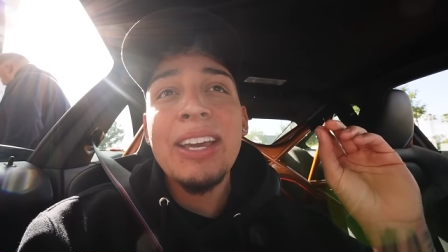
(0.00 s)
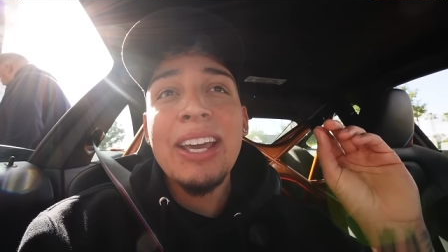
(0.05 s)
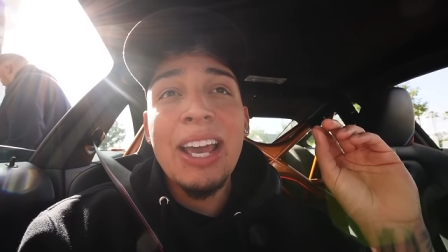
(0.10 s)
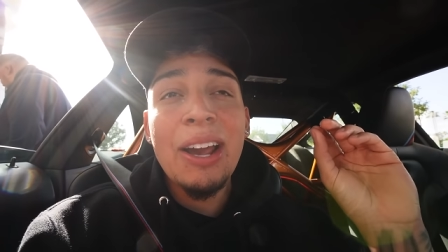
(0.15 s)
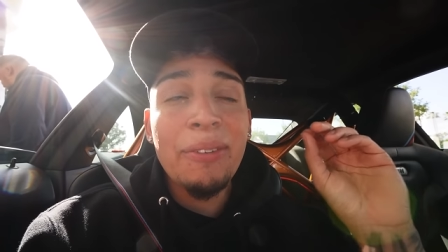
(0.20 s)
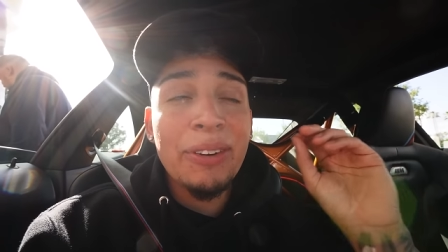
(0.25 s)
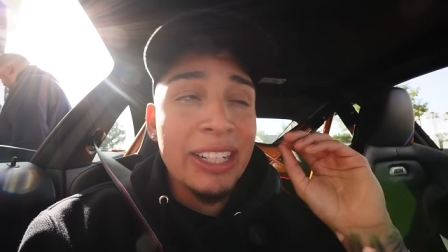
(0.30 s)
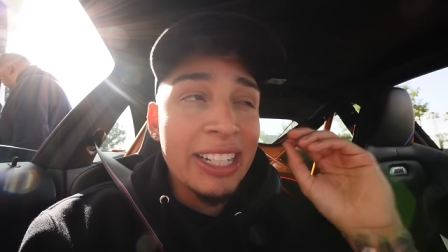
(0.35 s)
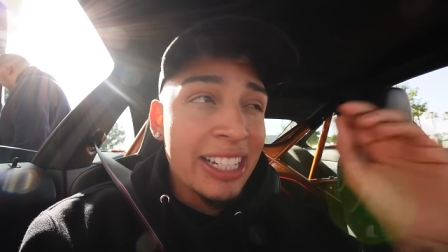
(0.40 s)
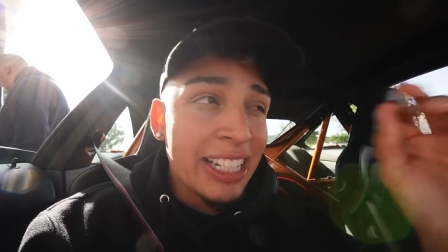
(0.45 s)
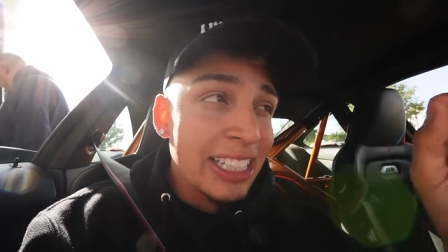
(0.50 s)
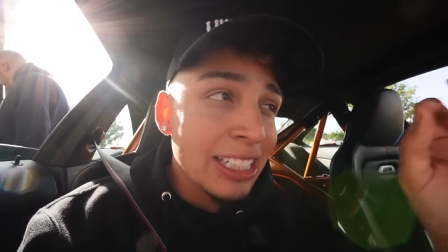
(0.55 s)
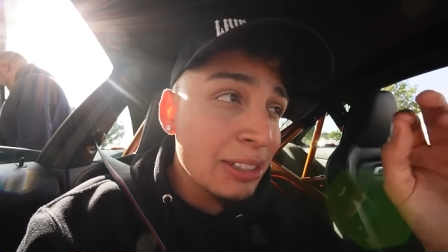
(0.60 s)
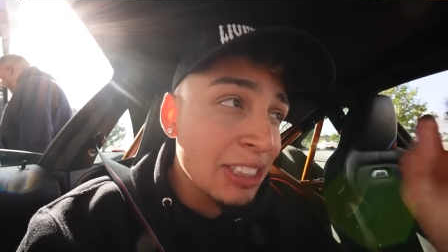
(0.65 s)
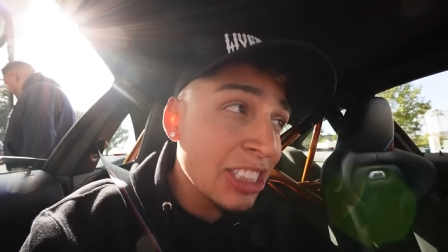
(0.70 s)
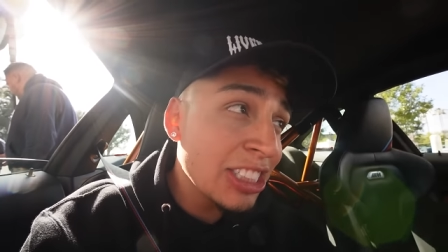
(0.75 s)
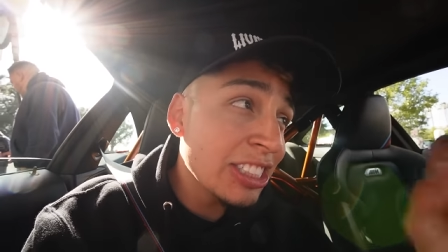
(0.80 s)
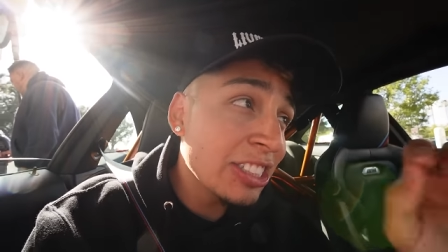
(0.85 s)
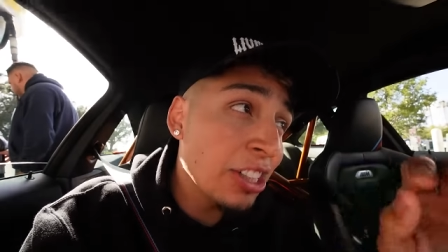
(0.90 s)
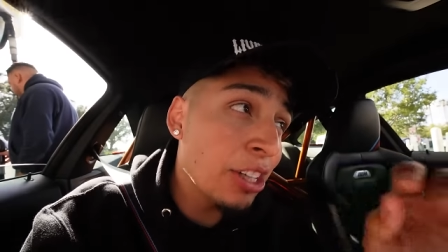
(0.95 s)
and we can get the
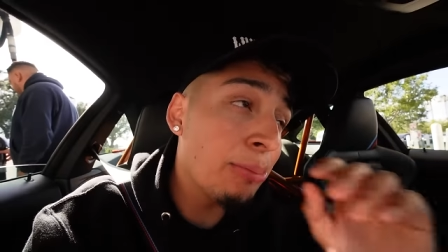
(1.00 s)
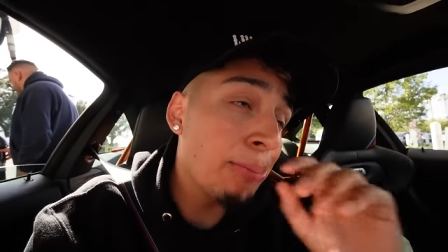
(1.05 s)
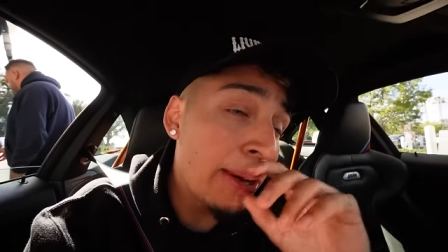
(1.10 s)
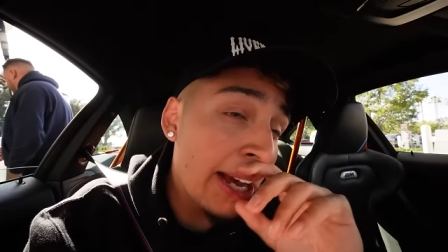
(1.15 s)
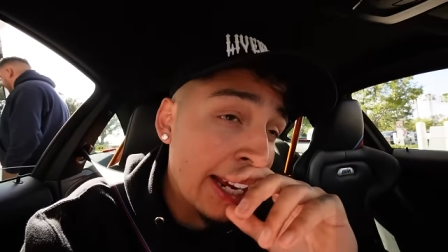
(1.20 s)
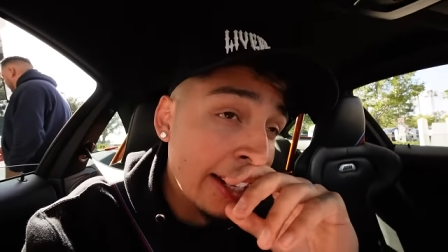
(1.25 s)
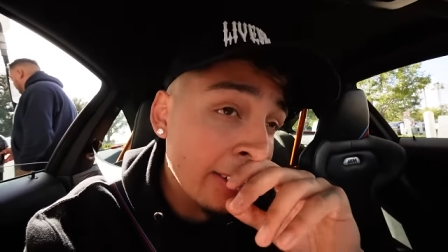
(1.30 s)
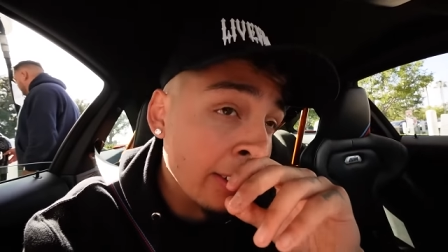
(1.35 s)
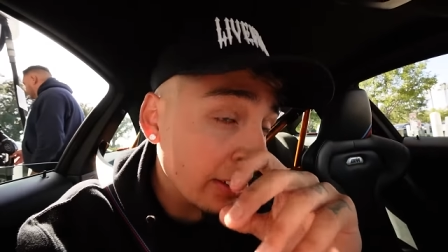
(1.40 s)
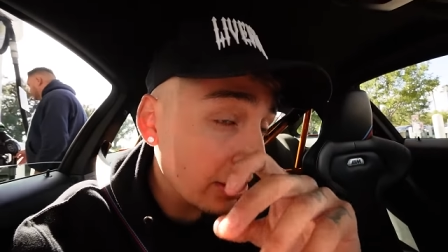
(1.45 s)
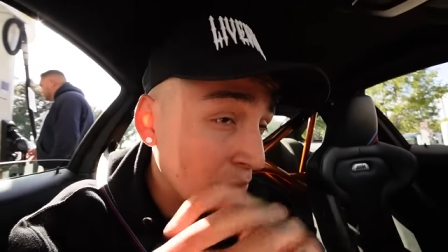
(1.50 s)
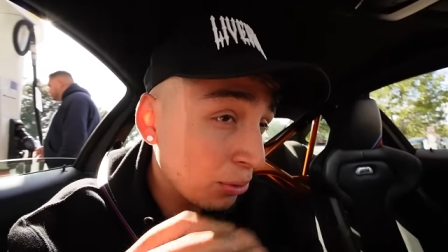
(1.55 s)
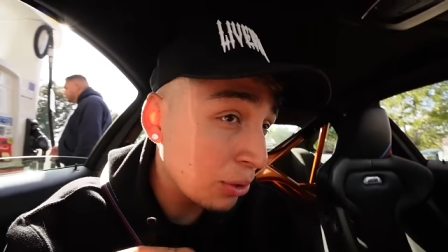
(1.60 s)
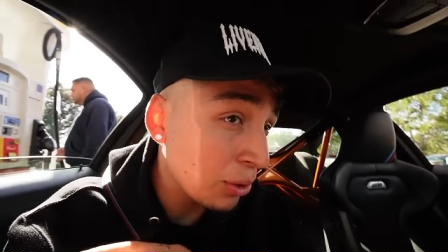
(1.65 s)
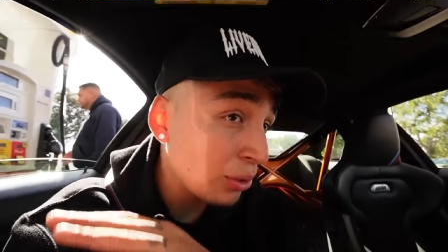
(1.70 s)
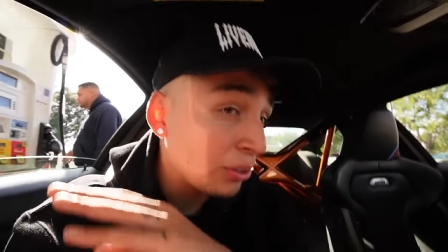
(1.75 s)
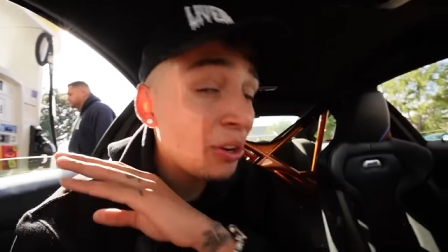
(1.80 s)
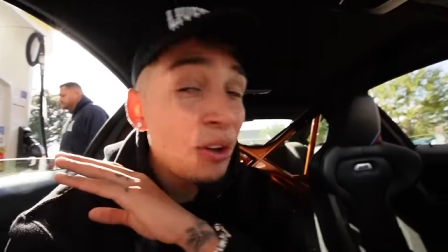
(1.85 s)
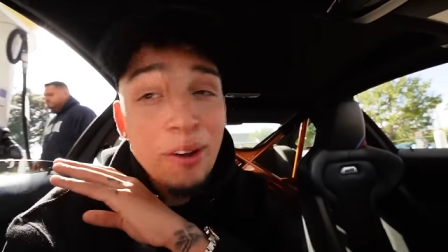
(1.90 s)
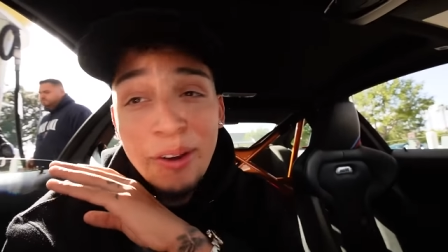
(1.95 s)
G T R back on the
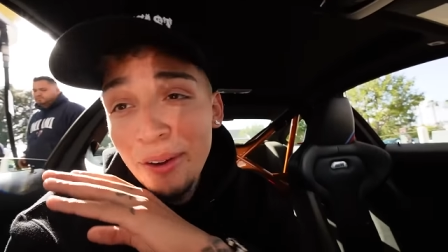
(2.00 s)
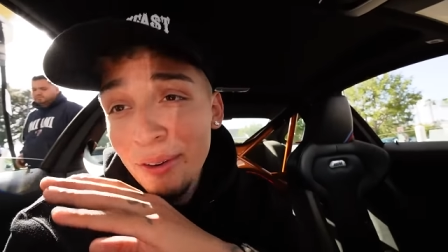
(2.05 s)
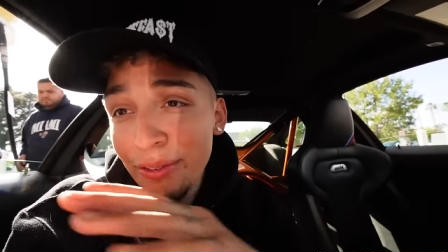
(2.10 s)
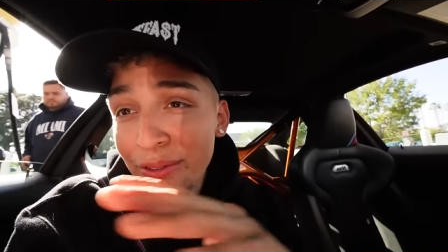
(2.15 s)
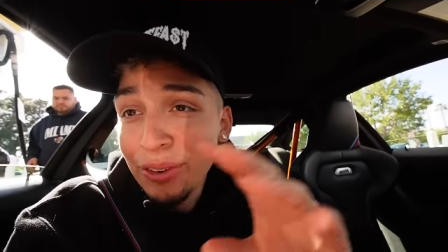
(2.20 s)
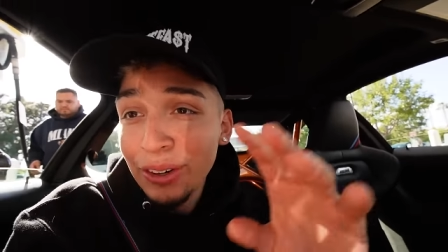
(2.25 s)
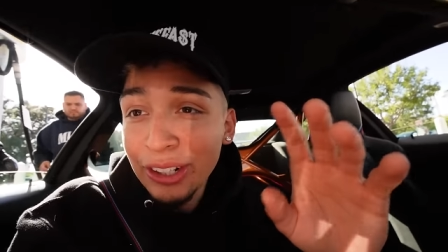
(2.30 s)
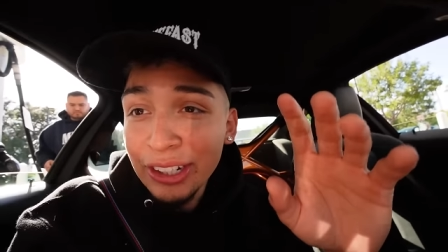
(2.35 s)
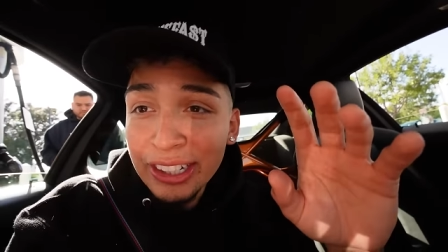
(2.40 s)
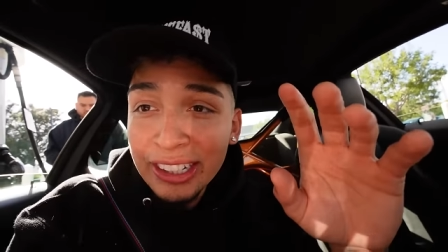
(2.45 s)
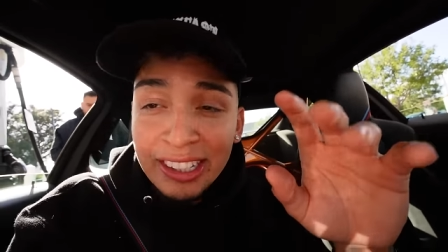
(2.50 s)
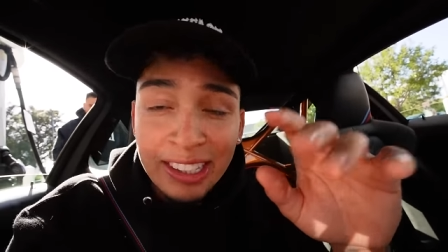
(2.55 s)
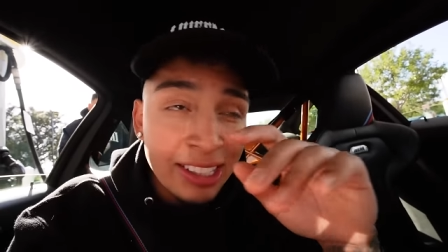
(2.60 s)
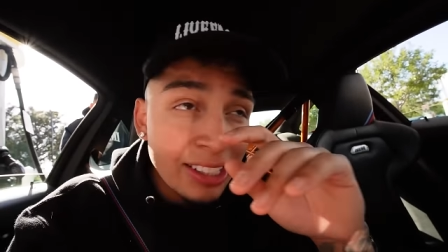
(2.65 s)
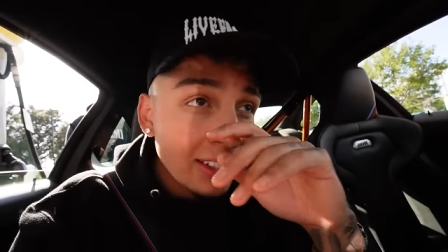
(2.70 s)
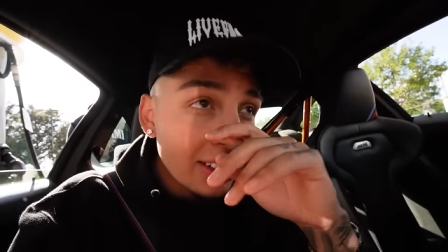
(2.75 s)
road for good.